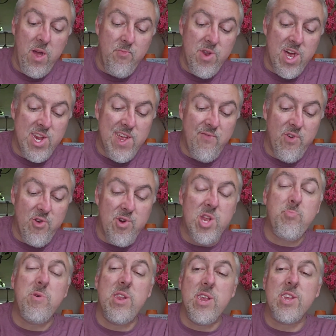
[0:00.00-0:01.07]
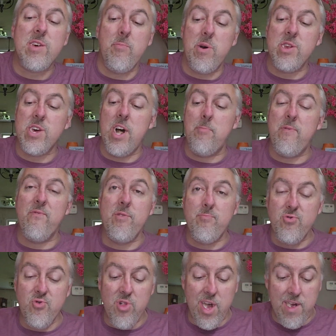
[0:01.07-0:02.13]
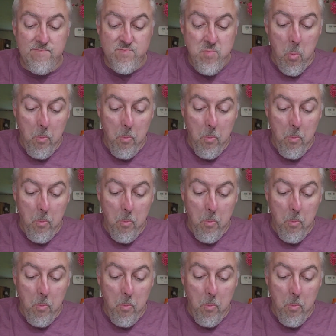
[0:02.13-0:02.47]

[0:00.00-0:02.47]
Does have the crispiness up on top of the brulee.